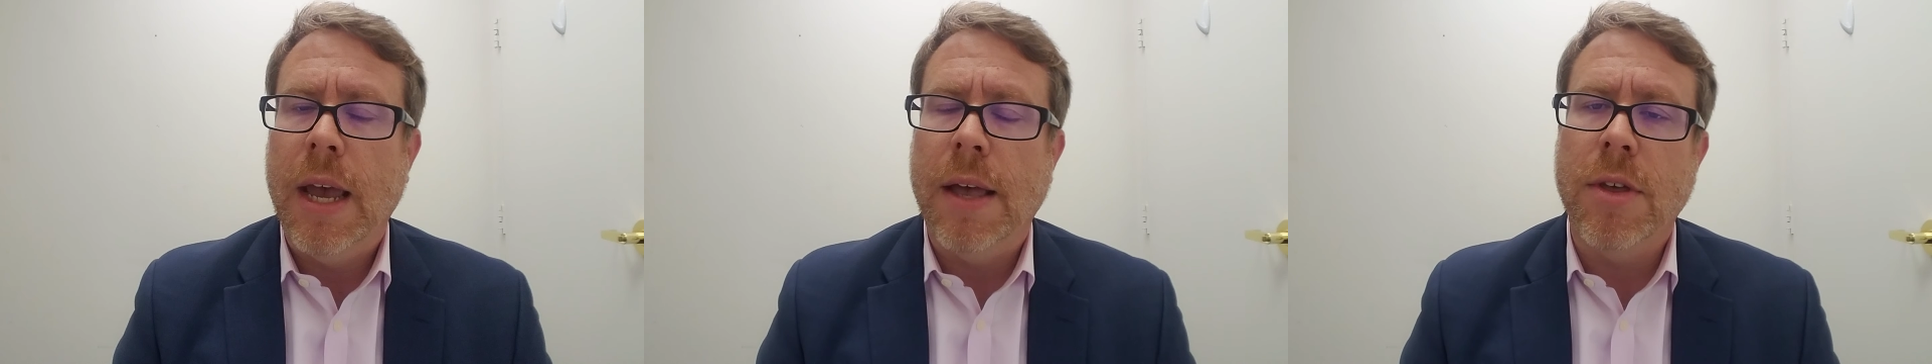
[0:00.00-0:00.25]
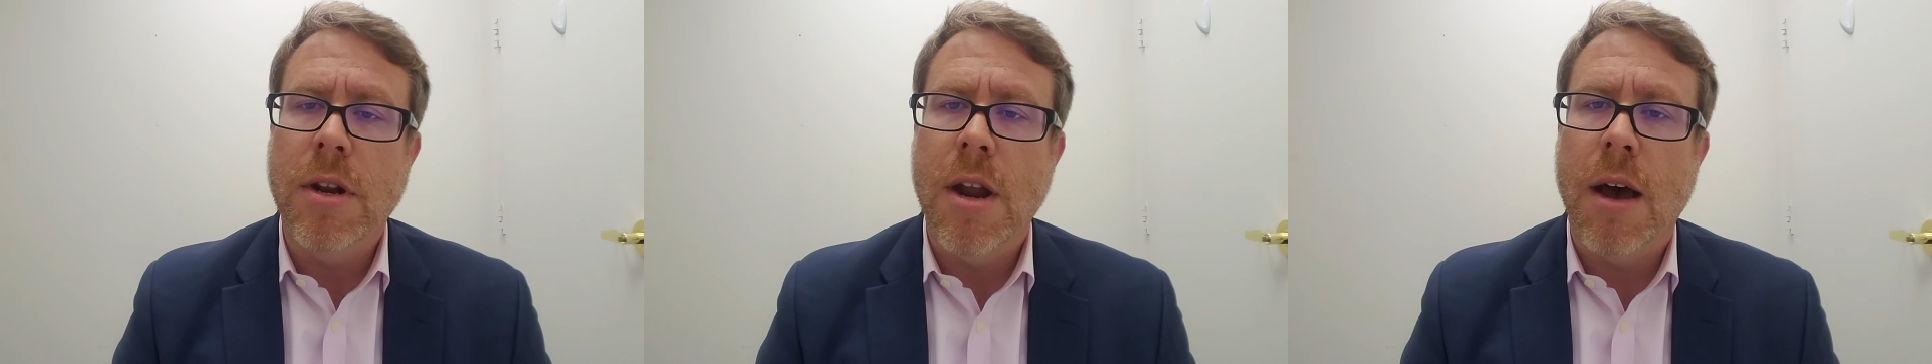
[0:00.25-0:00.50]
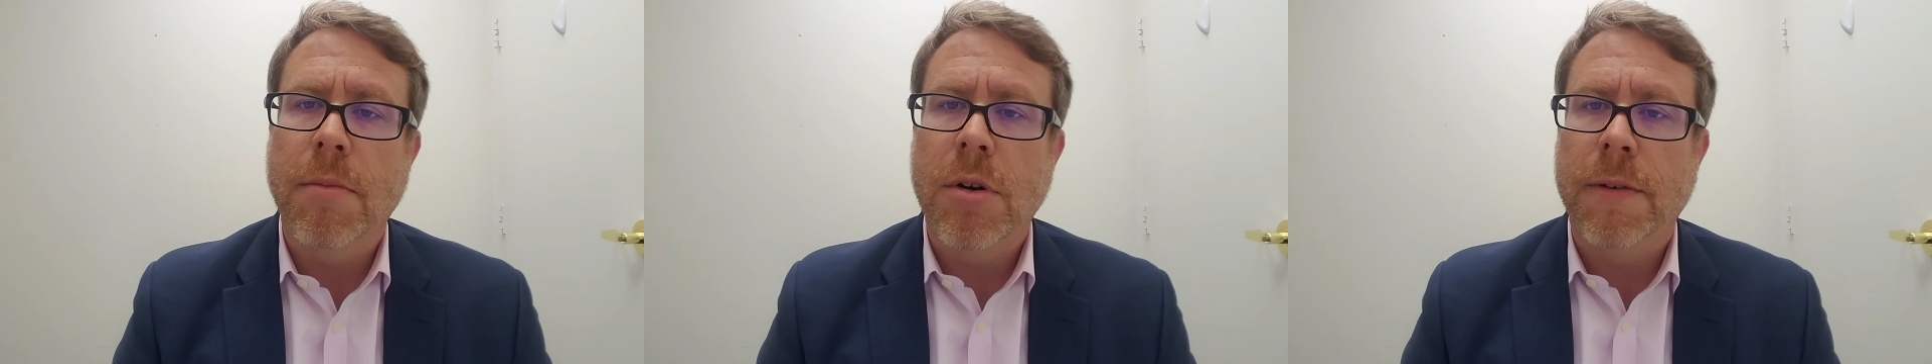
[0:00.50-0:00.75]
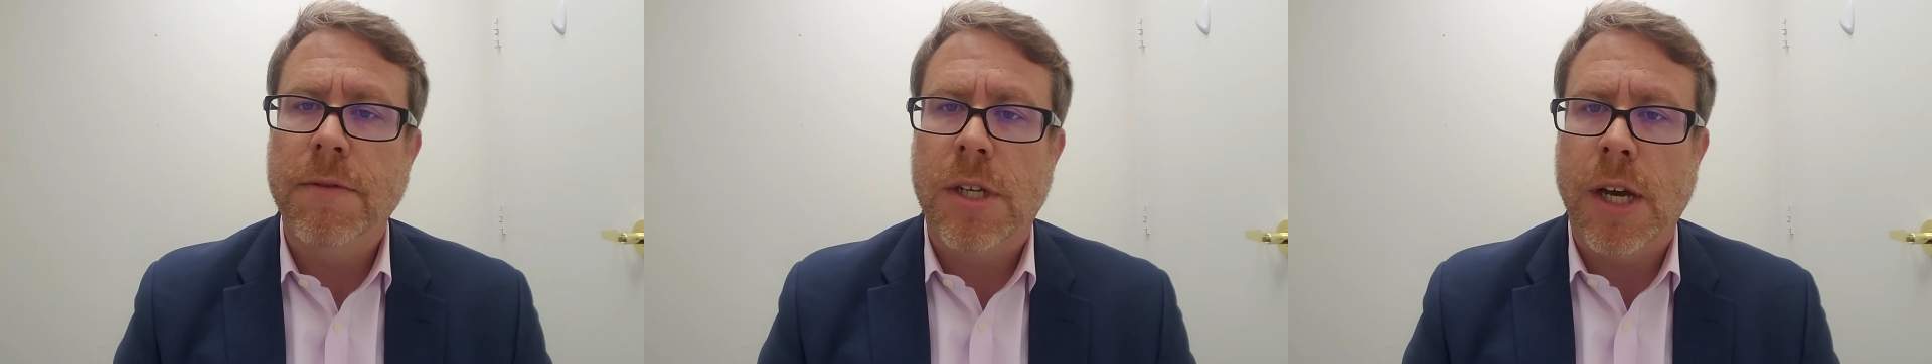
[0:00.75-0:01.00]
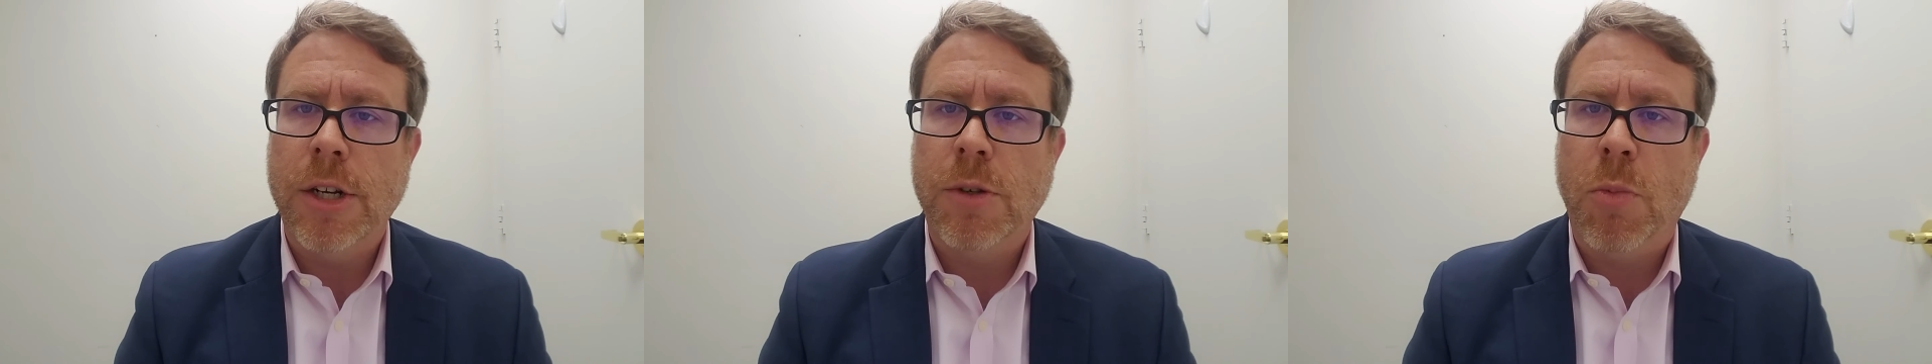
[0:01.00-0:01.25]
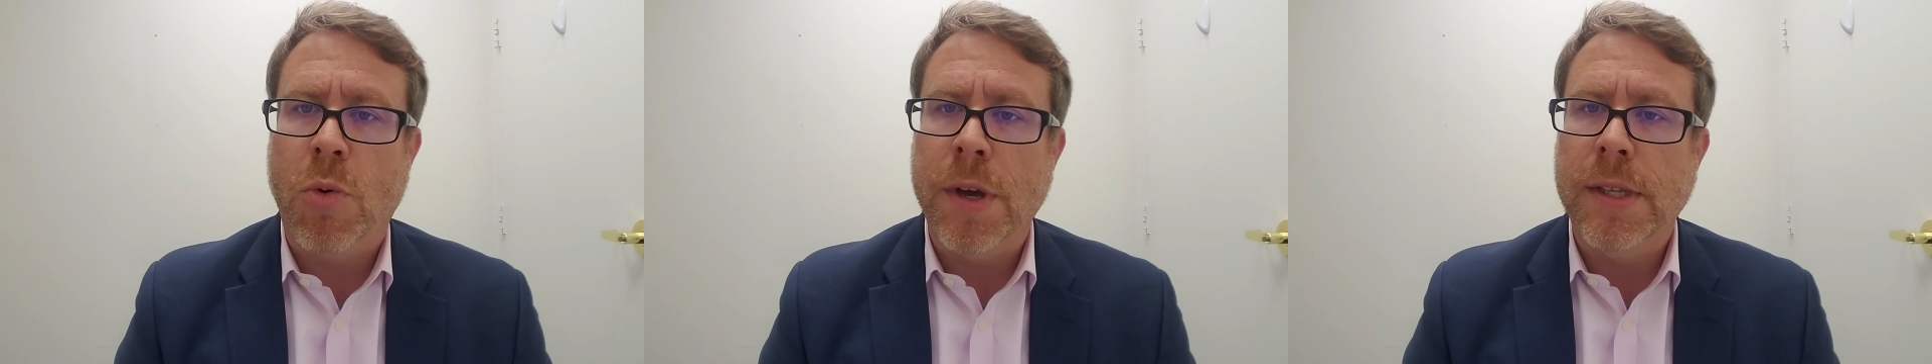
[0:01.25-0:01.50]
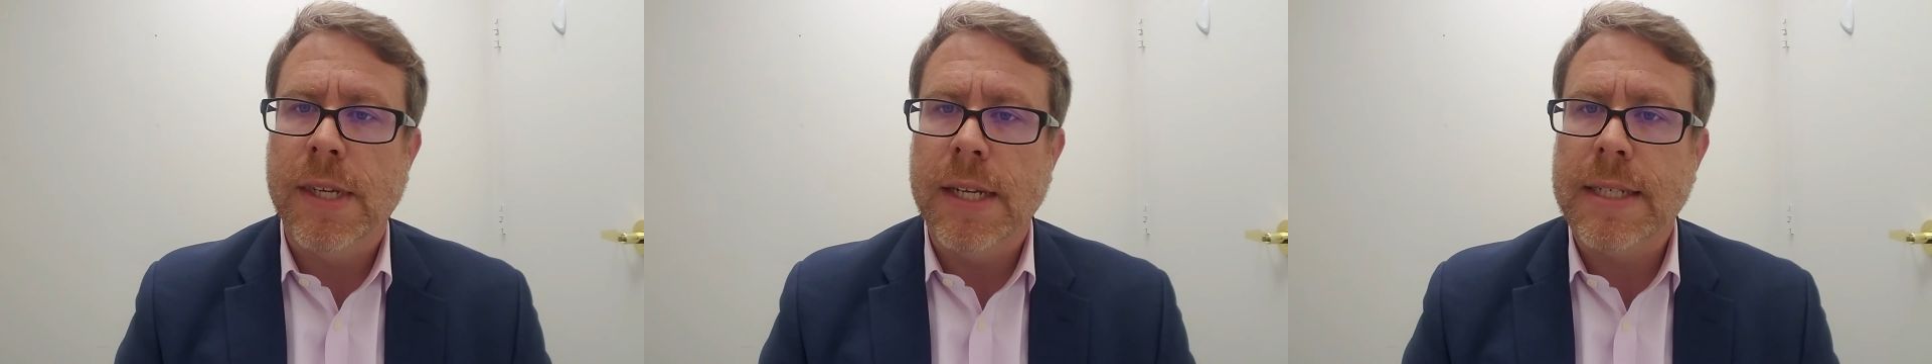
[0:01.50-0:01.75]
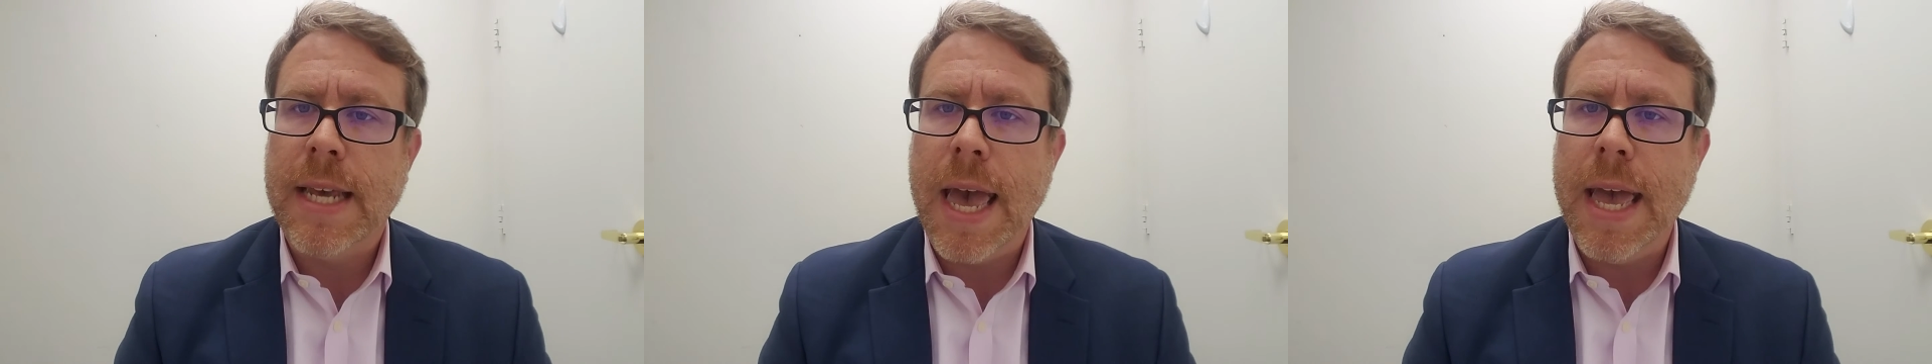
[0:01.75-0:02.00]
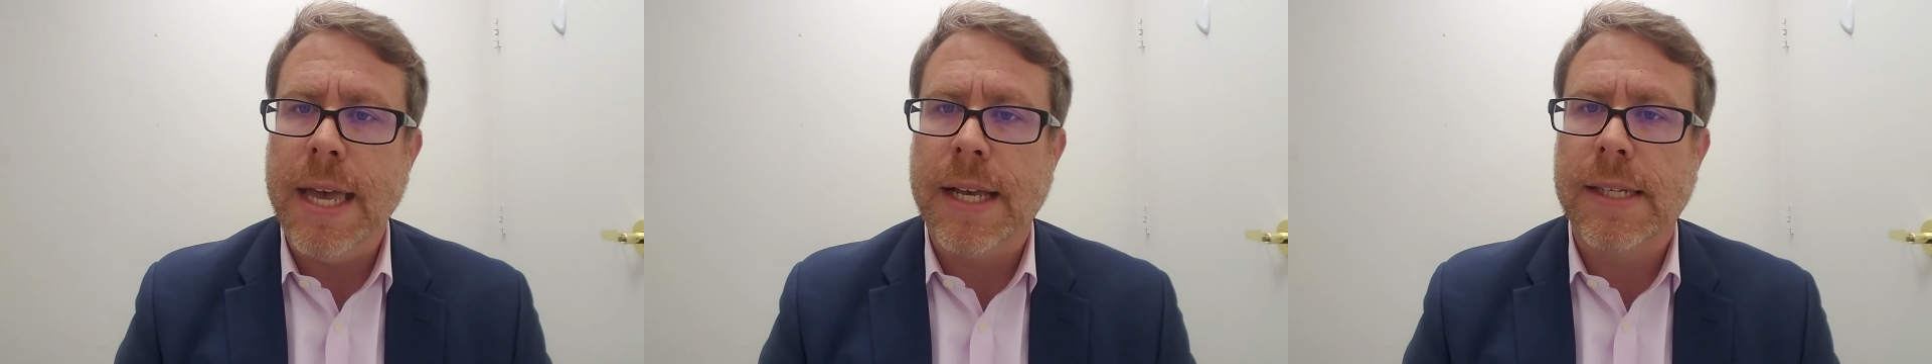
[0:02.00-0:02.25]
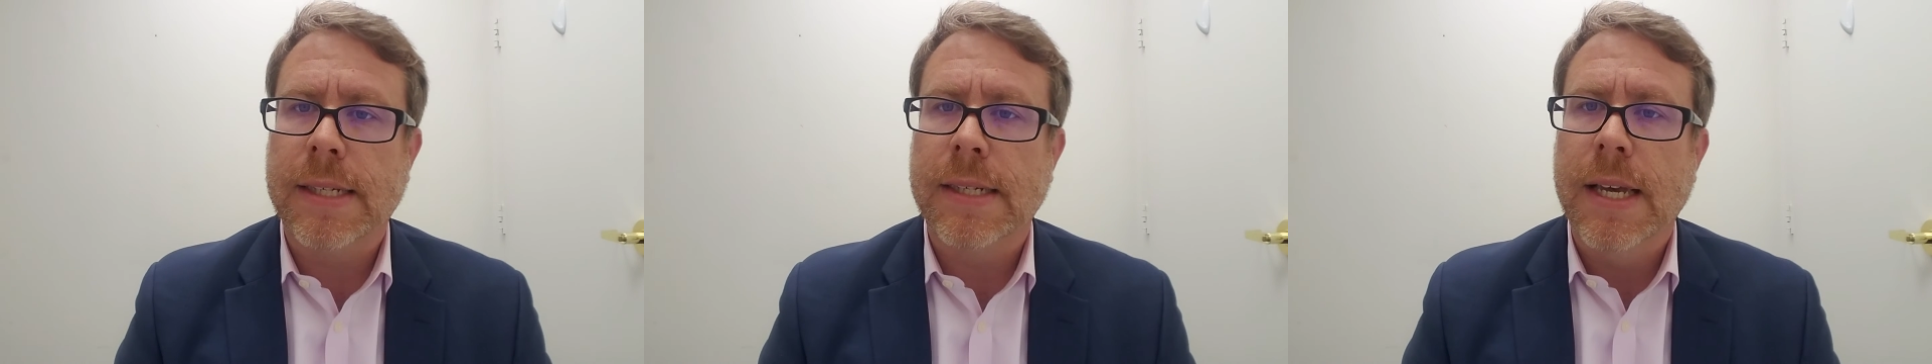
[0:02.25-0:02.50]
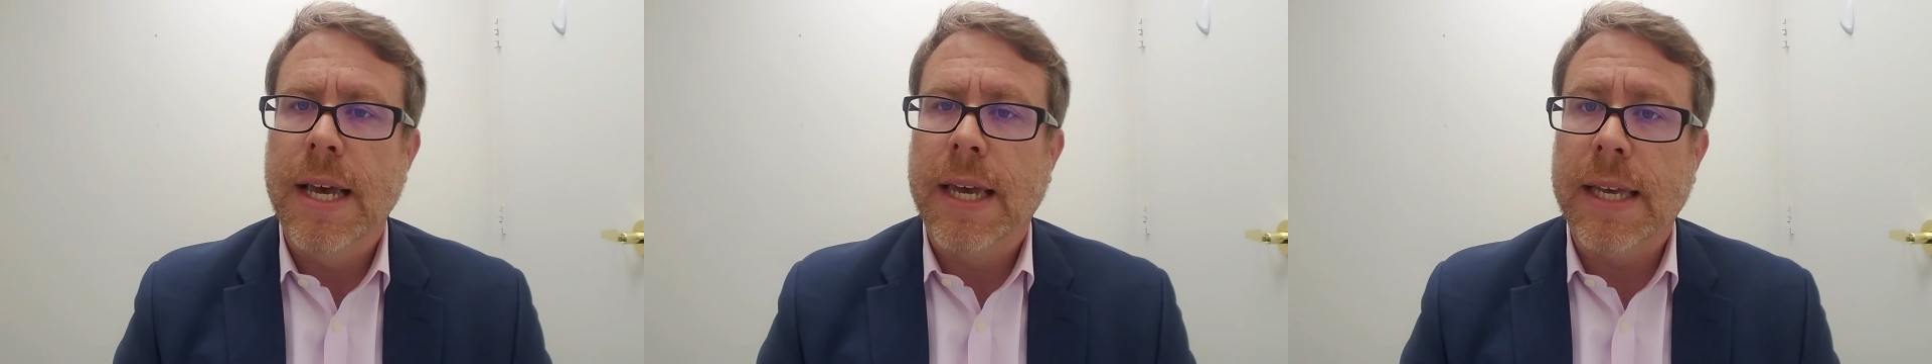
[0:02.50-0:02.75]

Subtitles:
and the number of touch points it takes,